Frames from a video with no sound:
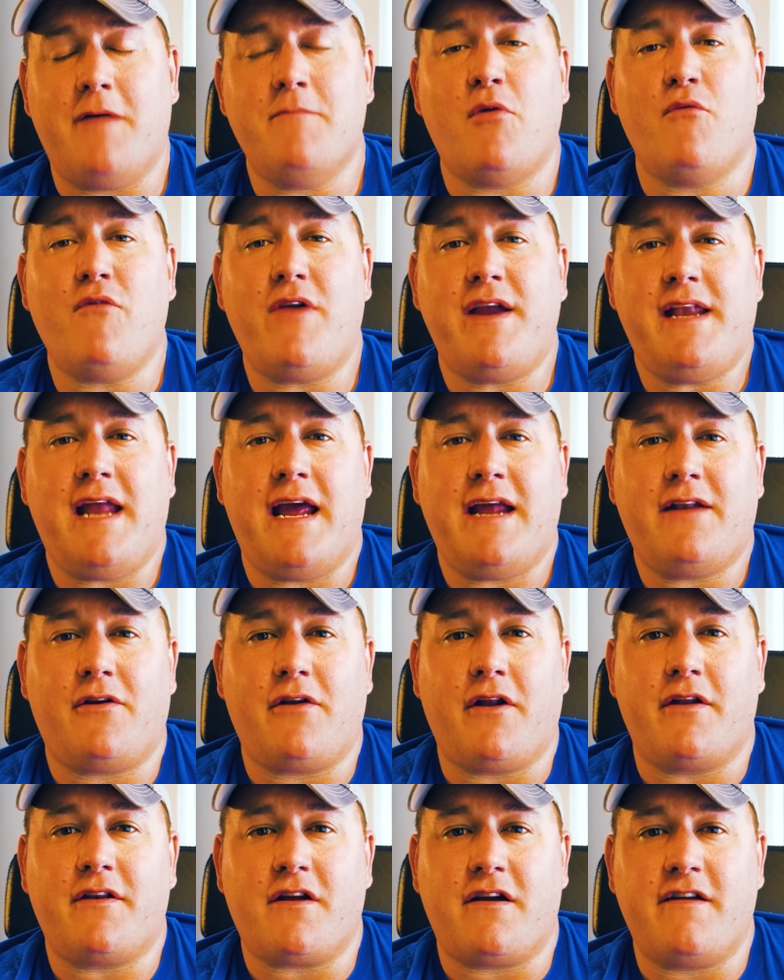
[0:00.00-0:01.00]
A marine head
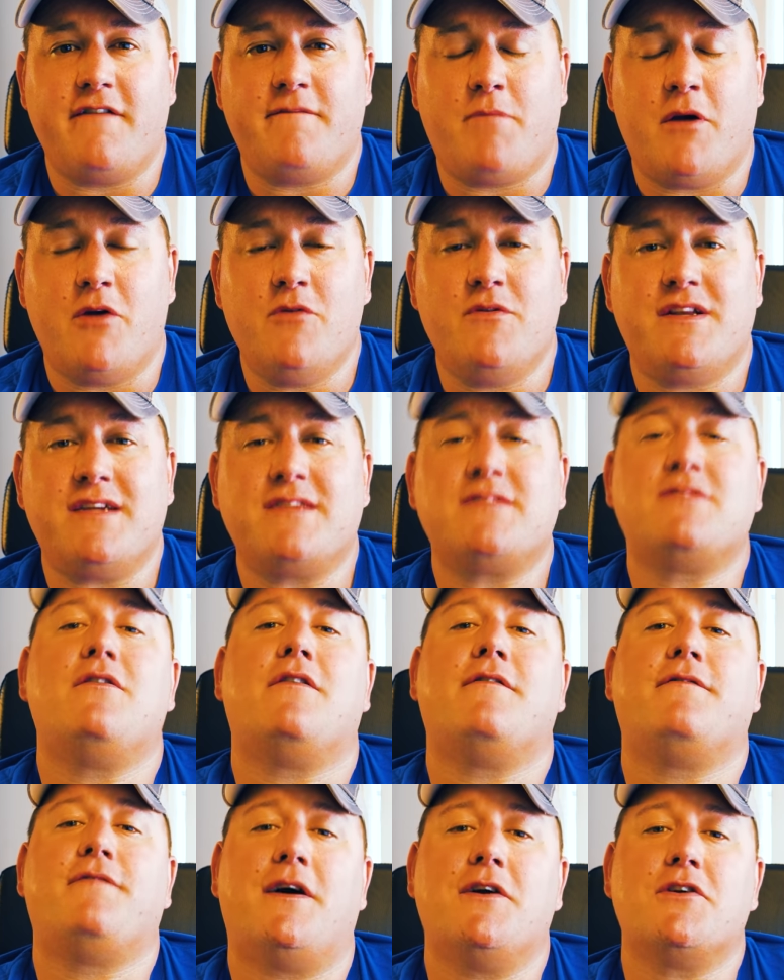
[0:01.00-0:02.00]
on a dive boat does
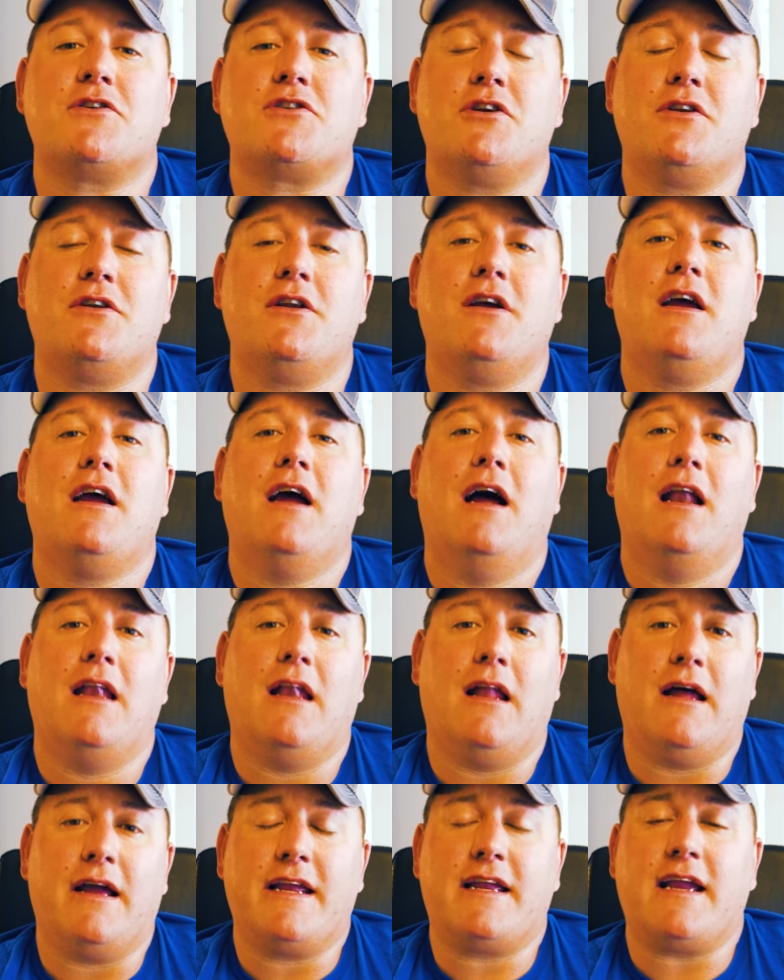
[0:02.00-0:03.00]
not function
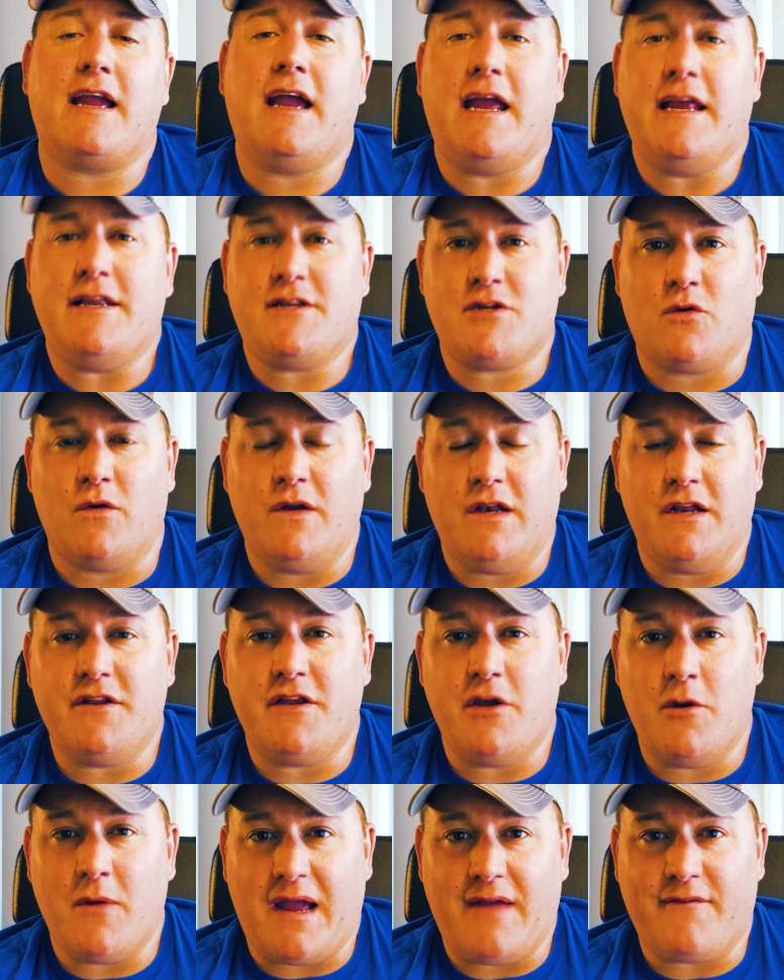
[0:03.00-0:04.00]
like a
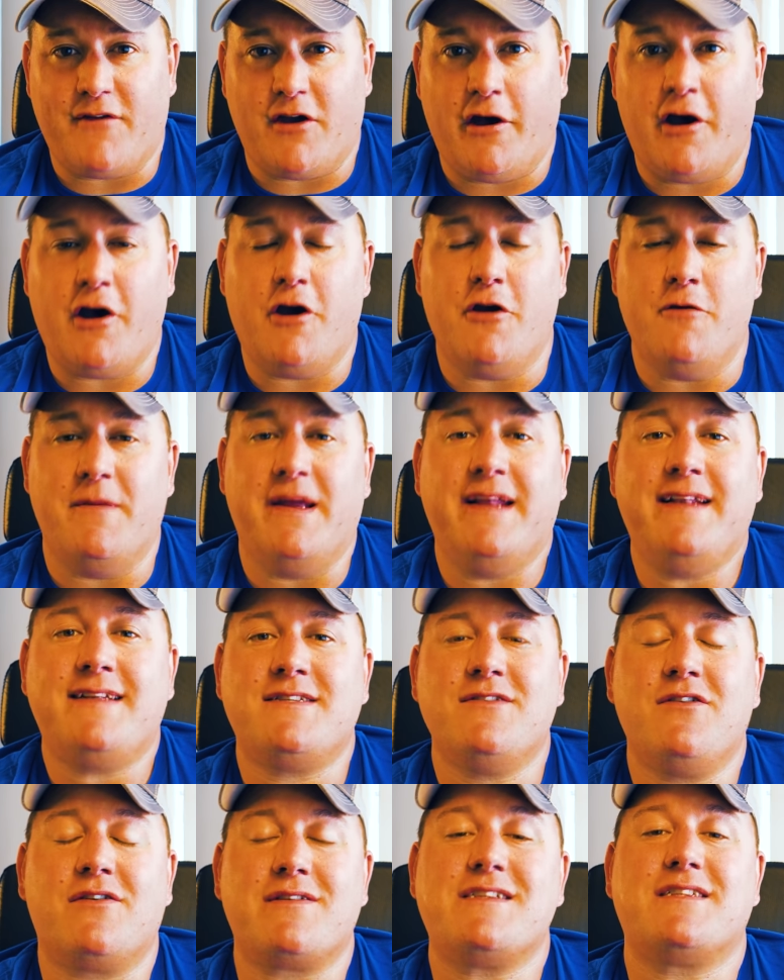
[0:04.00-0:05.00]
toilet you have at home.
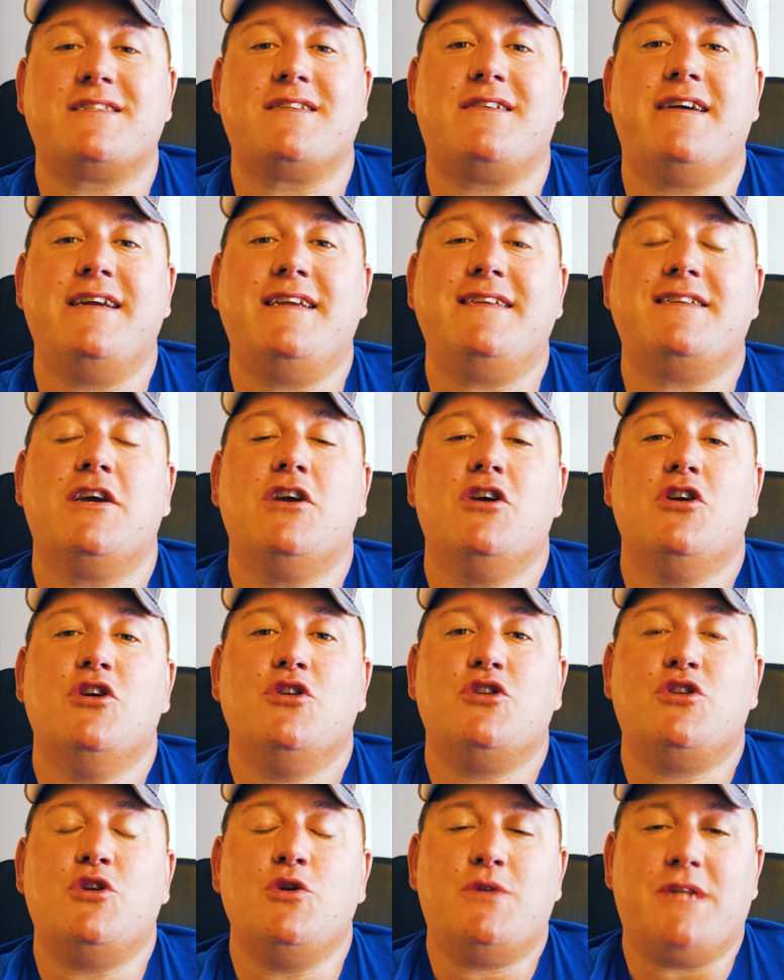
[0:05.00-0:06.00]
It's not designed
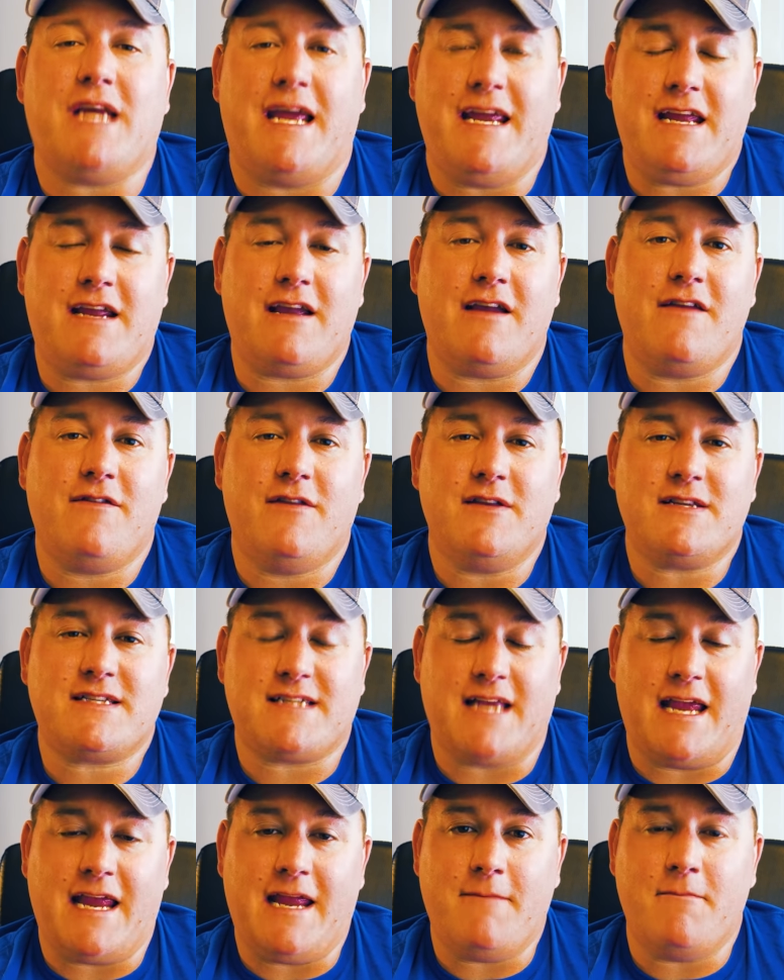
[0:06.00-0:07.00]
to take the
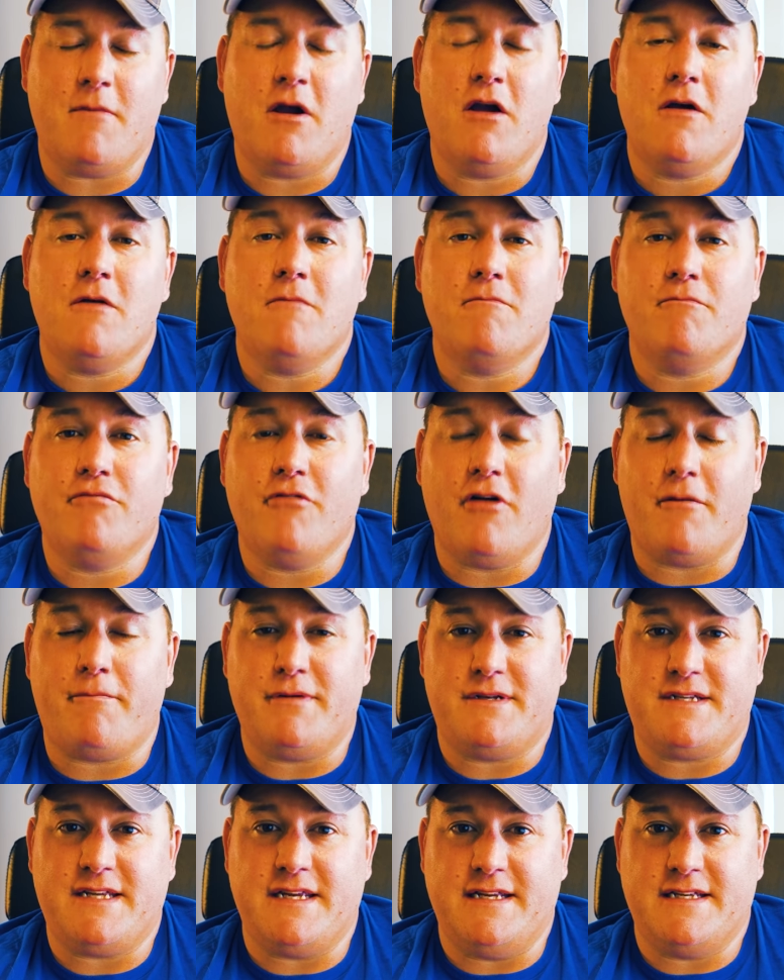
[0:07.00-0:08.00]
same
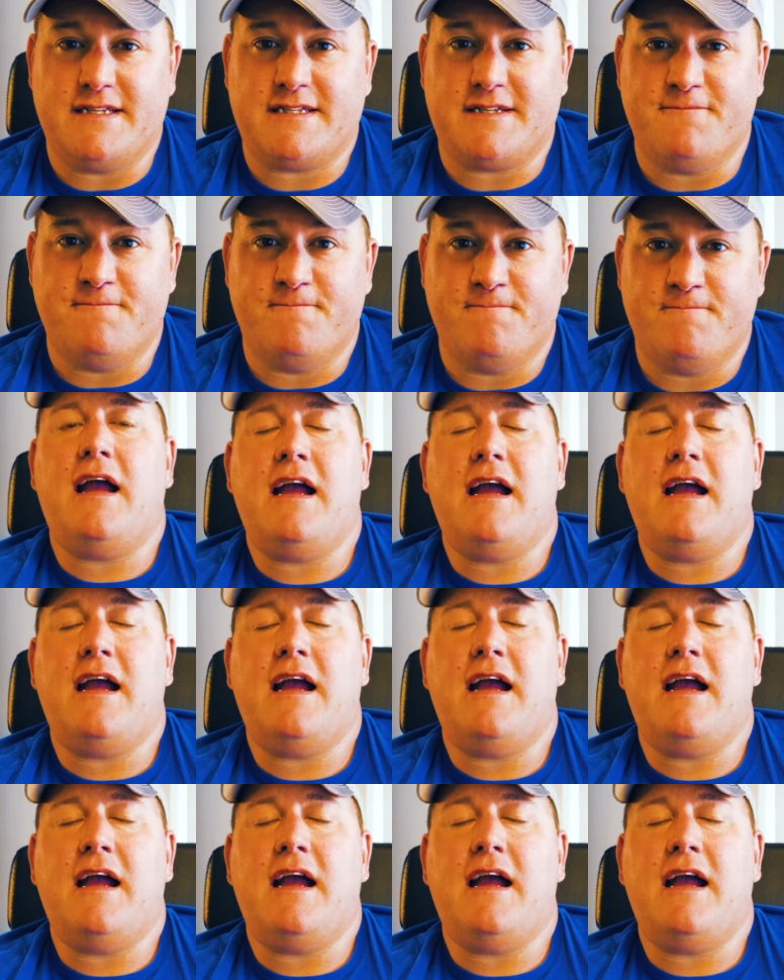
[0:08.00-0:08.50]
properties.